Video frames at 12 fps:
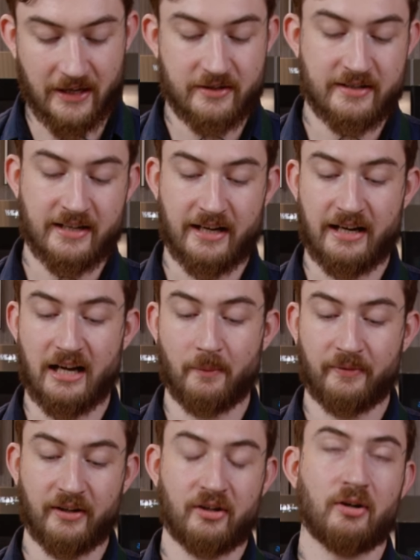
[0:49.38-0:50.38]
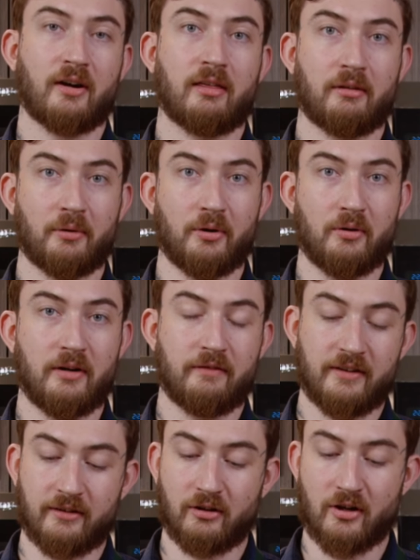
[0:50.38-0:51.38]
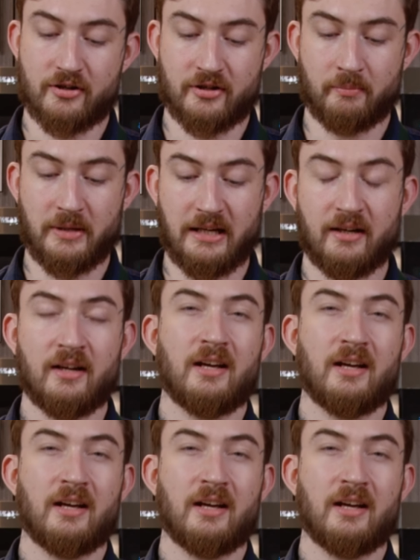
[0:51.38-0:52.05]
that just kind of helps it cook through if it's a larger beet.